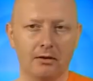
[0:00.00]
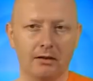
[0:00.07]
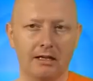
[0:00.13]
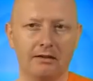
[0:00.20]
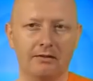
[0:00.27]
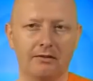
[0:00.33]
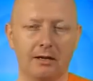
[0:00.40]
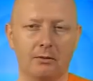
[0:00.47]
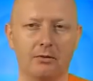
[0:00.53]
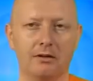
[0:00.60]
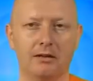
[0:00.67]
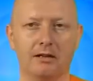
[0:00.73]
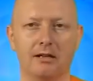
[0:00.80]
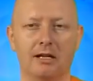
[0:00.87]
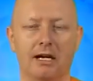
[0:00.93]
least, I
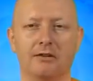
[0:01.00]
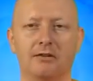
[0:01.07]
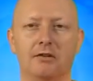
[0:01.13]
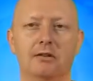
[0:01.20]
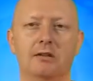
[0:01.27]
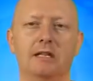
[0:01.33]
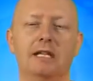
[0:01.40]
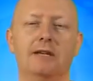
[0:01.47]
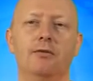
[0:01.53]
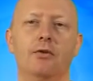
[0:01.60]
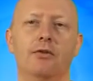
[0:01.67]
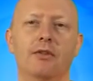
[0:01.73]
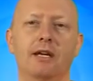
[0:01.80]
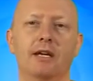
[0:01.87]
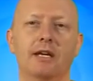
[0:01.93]
wouldn't like to leave you
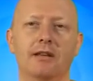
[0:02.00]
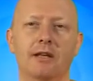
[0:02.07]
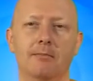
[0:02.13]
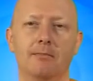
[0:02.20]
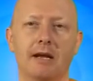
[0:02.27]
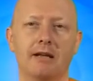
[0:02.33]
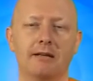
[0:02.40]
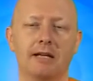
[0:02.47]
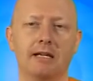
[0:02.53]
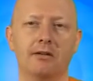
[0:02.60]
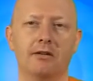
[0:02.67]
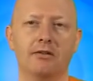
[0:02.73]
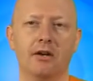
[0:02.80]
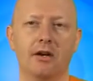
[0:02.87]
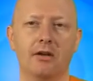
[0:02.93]
thinking that
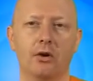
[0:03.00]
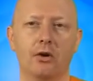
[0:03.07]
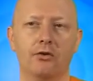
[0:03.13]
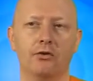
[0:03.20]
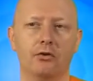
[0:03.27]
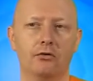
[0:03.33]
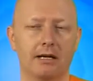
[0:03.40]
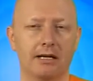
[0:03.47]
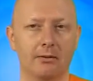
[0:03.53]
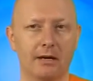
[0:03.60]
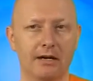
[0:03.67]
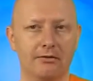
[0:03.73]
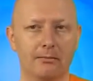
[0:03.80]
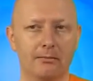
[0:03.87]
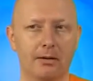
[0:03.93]
meditators are those who run
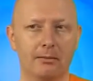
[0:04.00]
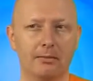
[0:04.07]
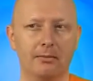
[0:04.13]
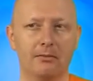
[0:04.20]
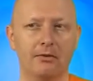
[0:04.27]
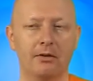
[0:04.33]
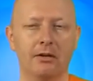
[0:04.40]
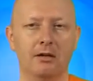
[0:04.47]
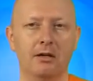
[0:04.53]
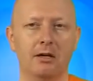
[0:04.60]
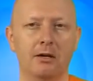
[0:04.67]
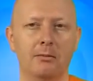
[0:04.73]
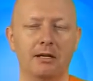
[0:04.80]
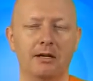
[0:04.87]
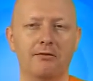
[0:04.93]
away from problems,
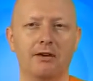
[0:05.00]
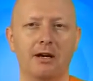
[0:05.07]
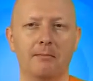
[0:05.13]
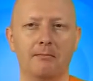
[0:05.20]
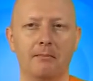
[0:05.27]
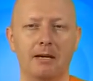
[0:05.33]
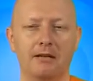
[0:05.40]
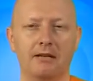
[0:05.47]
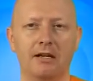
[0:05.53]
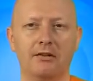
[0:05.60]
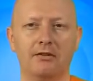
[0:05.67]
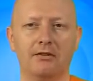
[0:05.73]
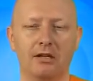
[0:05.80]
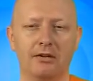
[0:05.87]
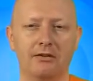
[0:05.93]
but in fact
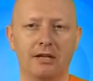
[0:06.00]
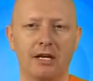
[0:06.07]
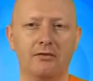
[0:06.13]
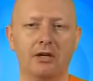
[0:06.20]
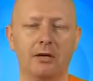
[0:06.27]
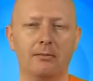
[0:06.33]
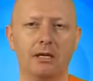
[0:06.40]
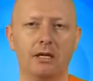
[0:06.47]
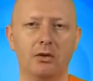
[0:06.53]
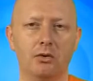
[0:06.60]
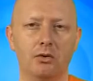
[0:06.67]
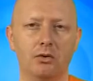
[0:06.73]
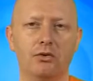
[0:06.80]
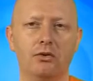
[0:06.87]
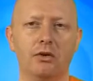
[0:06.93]
meditation itself can be
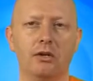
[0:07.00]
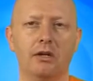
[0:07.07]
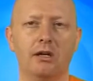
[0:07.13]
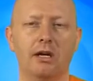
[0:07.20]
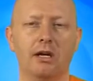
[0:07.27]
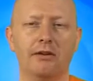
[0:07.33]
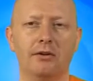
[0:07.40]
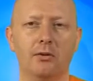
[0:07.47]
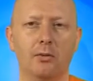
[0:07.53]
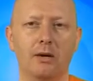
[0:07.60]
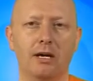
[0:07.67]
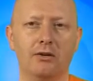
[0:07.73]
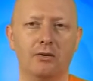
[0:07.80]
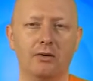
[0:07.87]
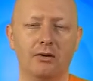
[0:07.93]
used as a
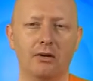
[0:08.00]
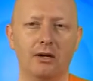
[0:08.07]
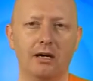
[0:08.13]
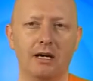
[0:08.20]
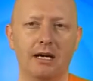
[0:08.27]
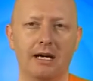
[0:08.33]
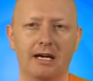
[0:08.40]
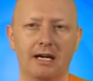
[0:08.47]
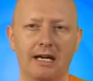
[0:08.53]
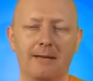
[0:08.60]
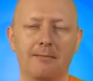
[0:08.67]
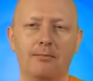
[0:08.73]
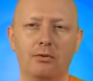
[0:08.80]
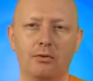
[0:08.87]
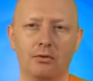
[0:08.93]
way to
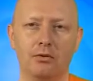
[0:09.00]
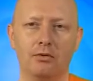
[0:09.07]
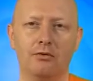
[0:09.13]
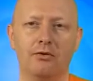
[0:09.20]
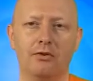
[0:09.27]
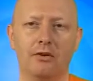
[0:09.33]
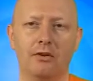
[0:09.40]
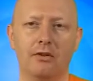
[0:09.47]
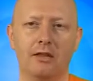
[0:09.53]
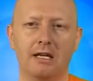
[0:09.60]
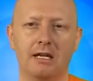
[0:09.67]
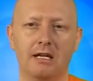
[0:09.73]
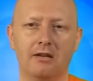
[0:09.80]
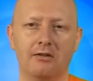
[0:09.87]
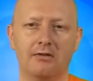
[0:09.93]
improve
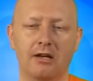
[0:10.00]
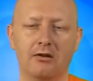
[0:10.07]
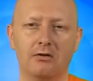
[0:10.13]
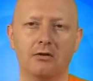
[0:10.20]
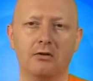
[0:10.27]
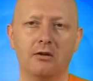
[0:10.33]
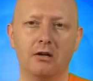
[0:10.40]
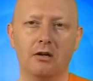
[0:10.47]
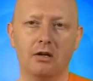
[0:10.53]
the general